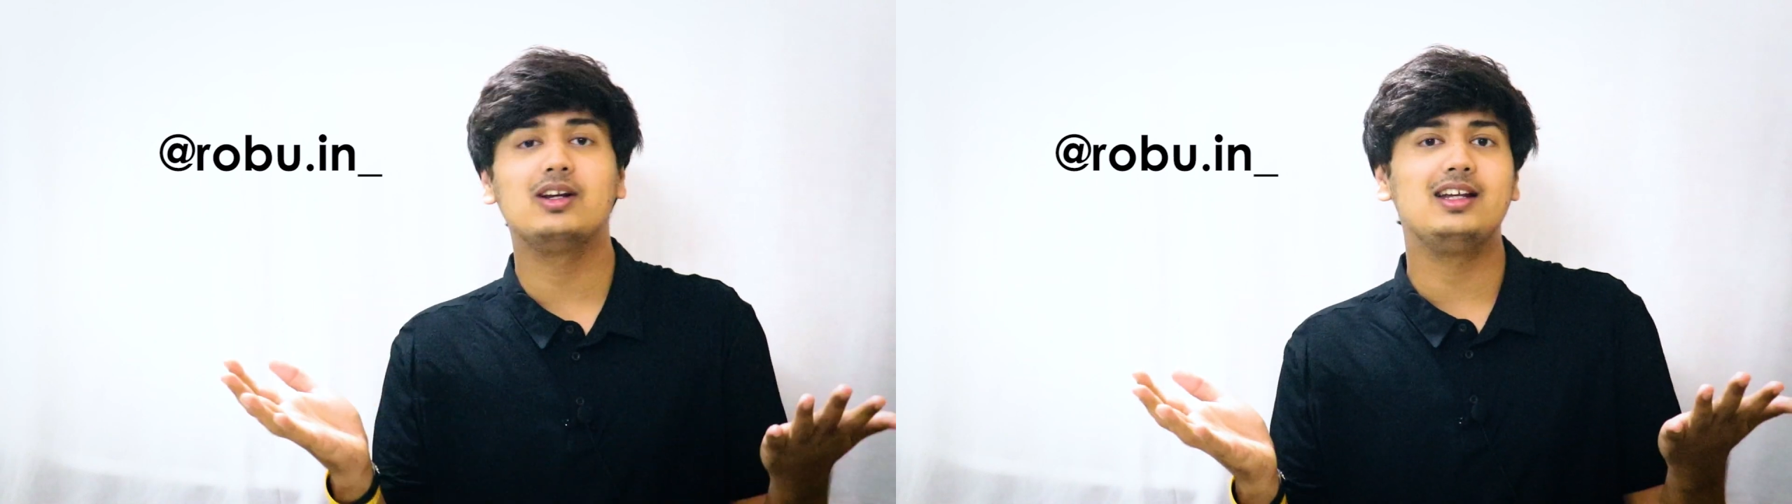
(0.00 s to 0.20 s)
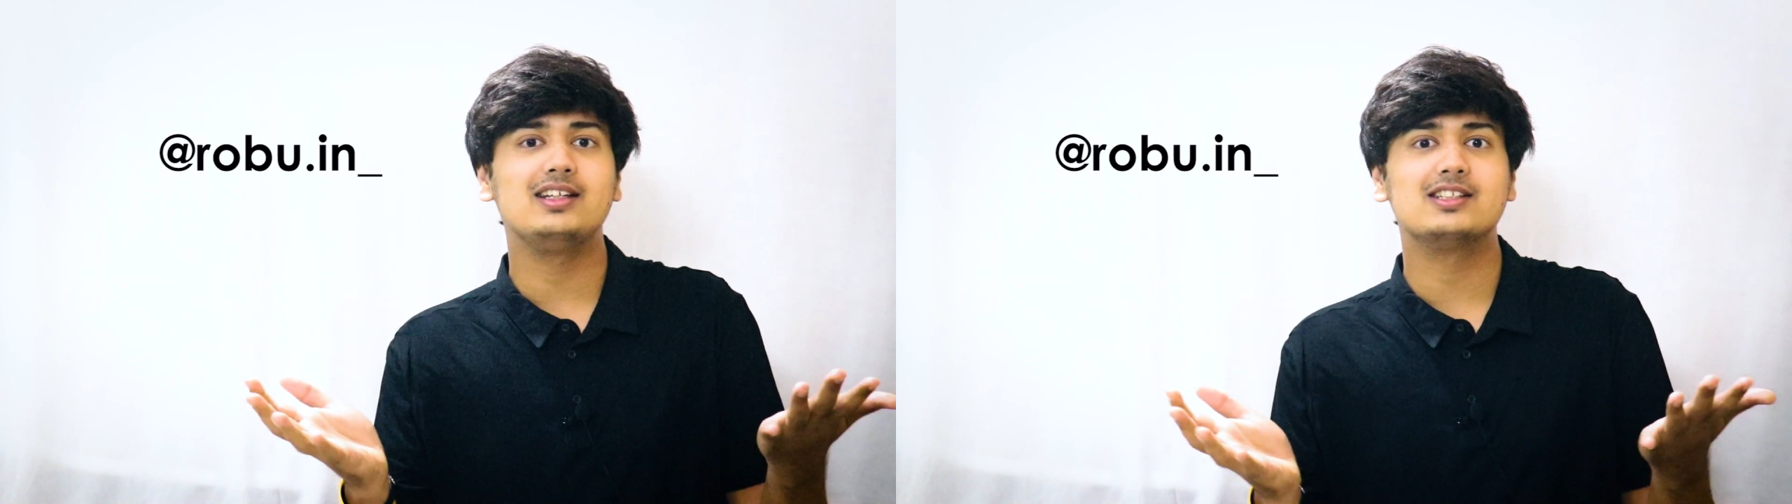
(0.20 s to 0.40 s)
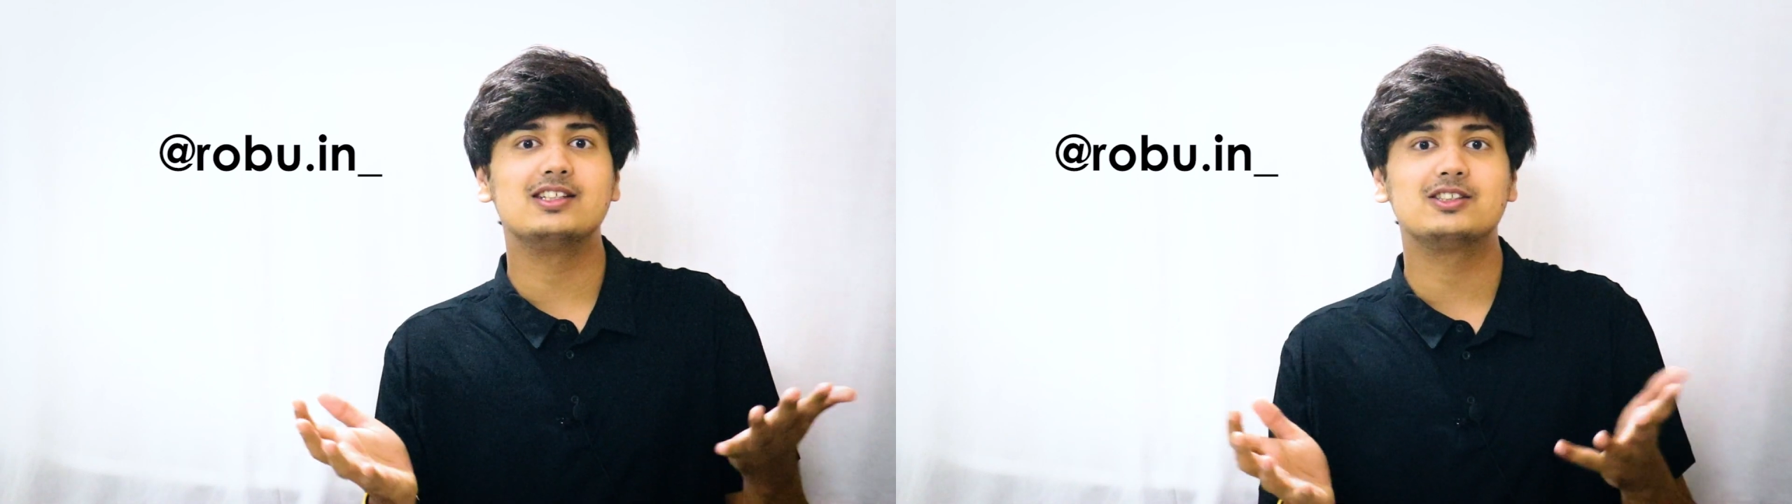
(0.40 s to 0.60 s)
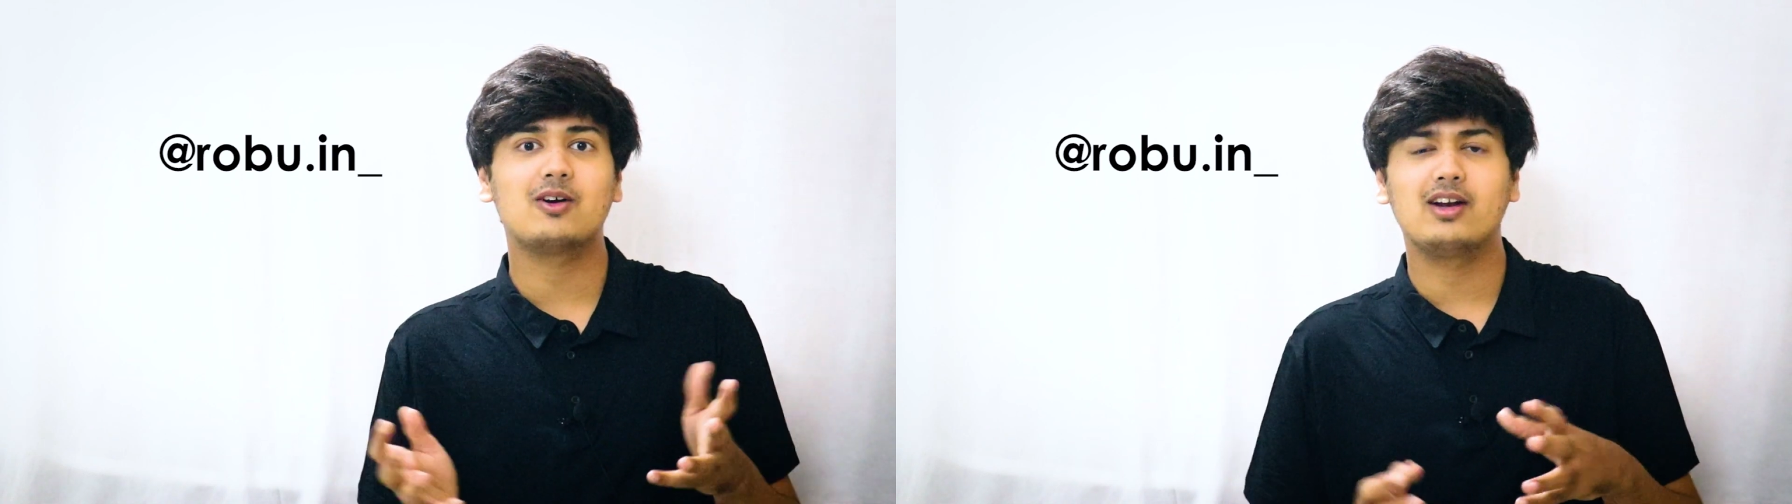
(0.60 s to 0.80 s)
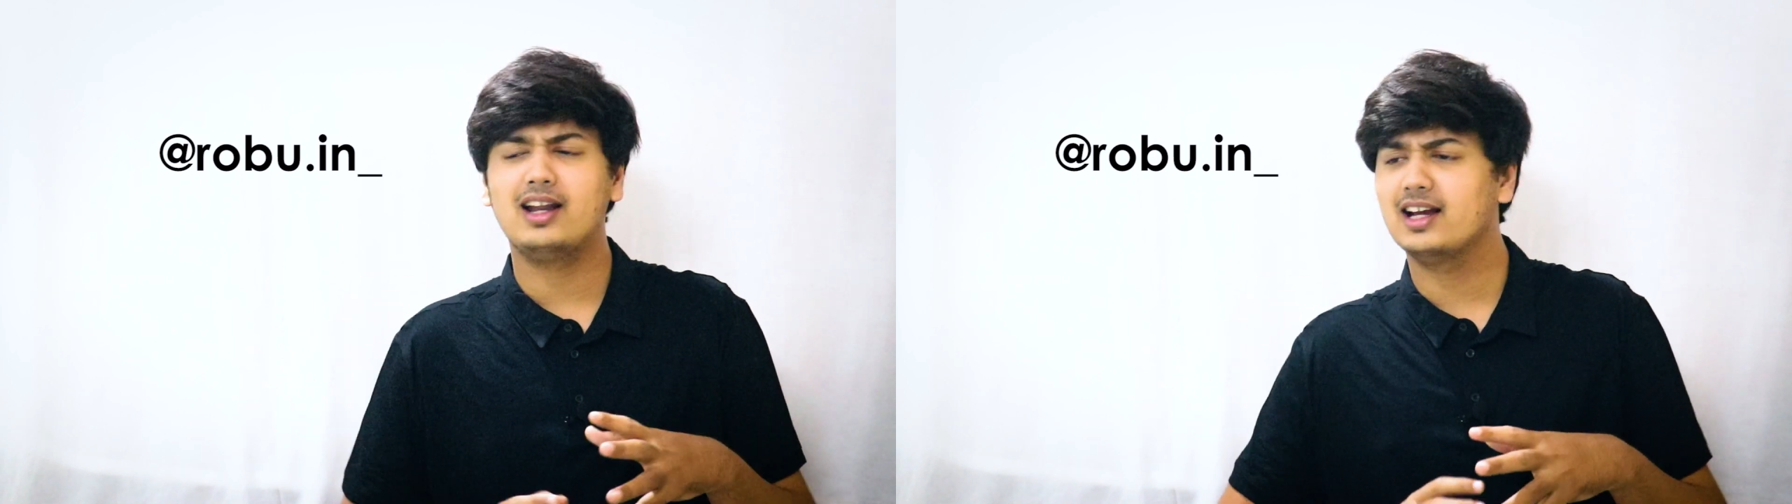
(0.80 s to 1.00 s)
releases
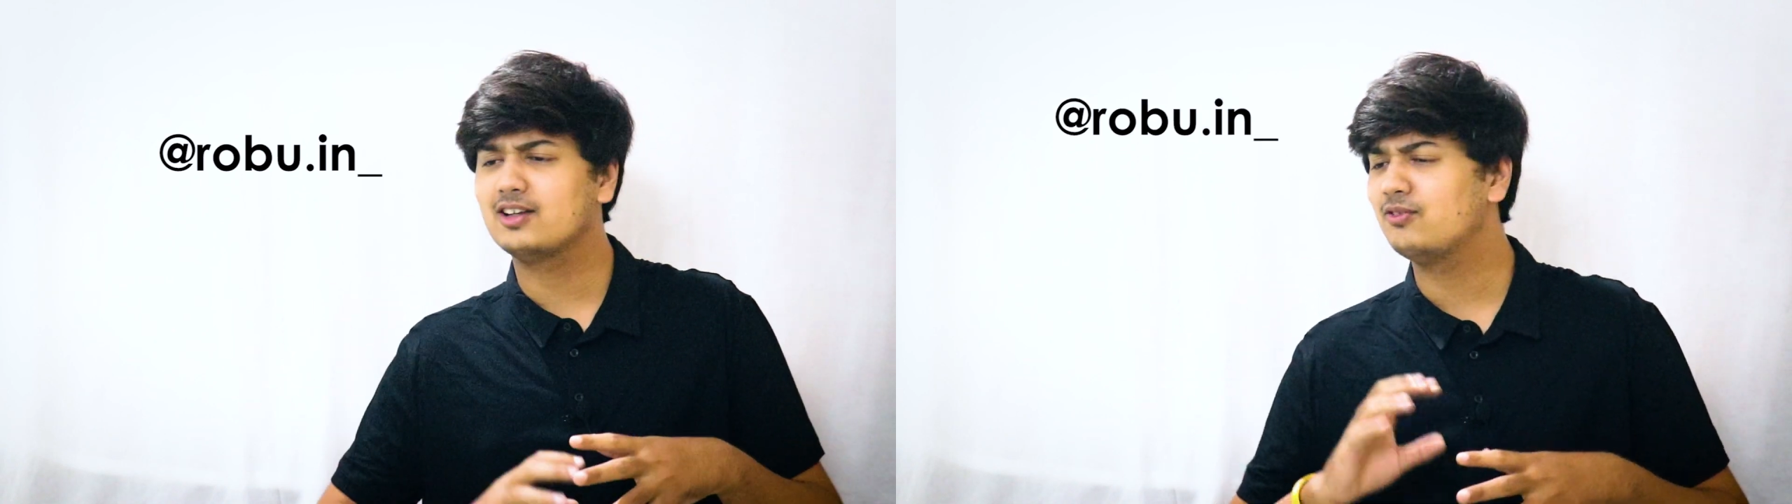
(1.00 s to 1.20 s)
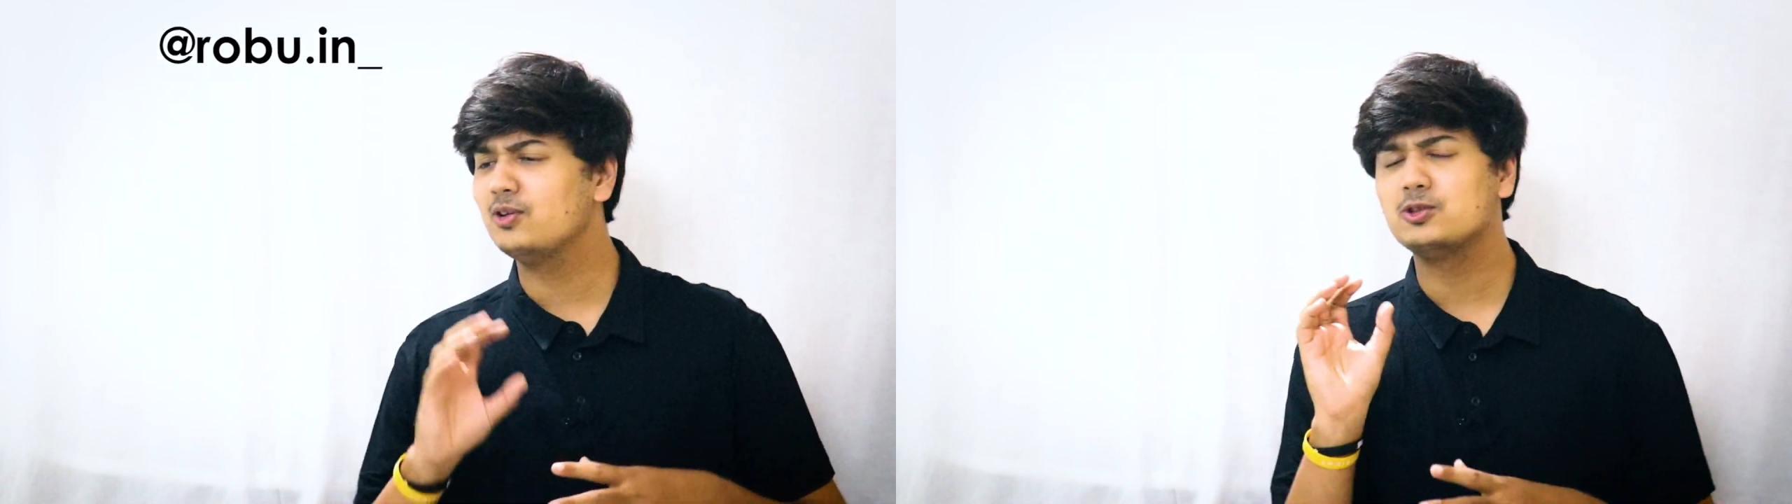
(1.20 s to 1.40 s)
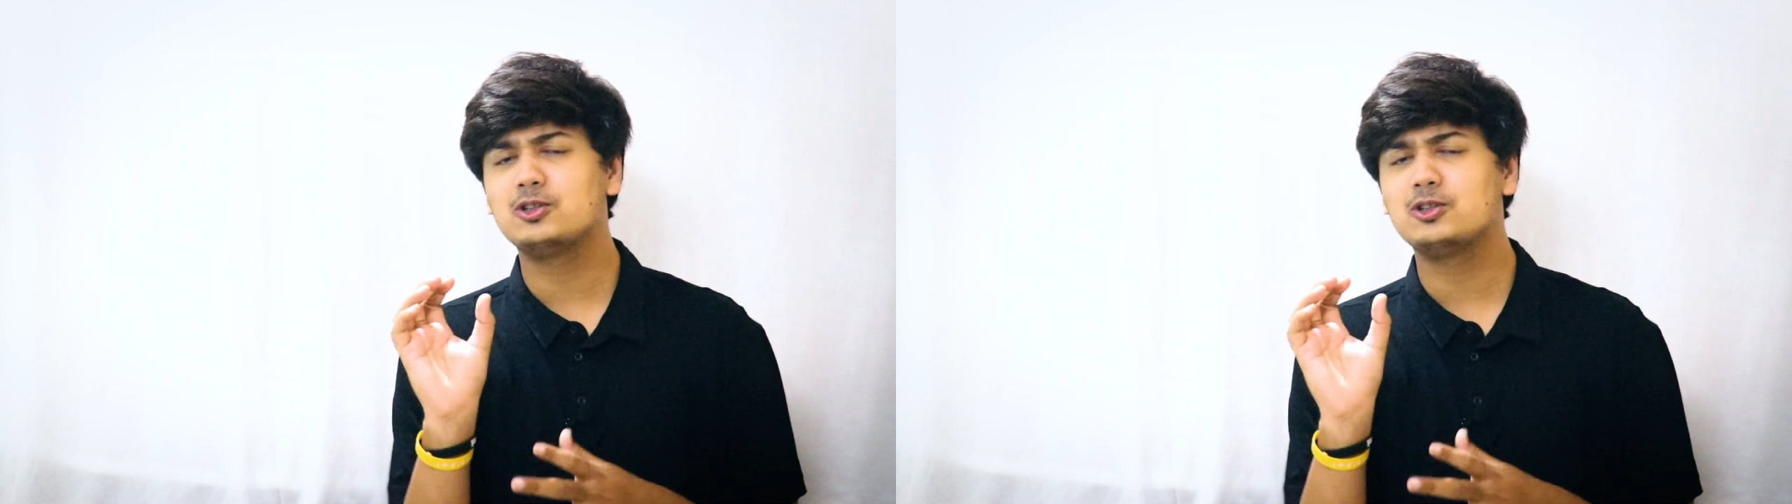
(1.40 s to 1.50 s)
or like few